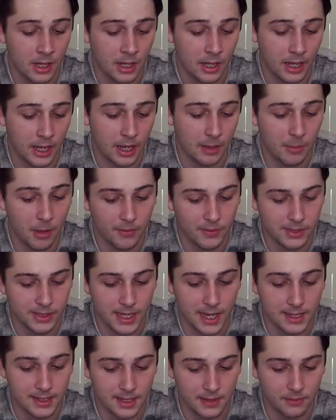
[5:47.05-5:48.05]
Obviously
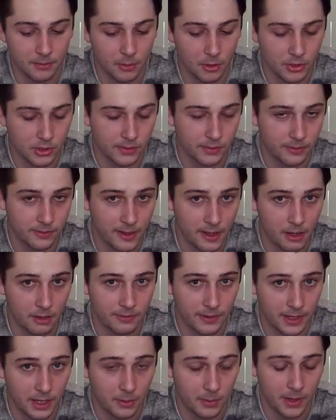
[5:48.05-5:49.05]
I take most of the fat
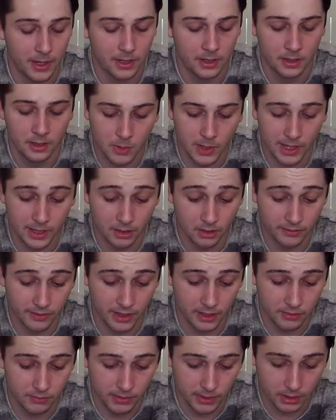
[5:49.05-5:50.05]
off anyway. Quite good
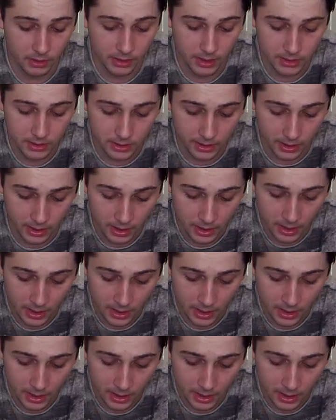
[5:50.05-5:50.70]
that, it's really good actually.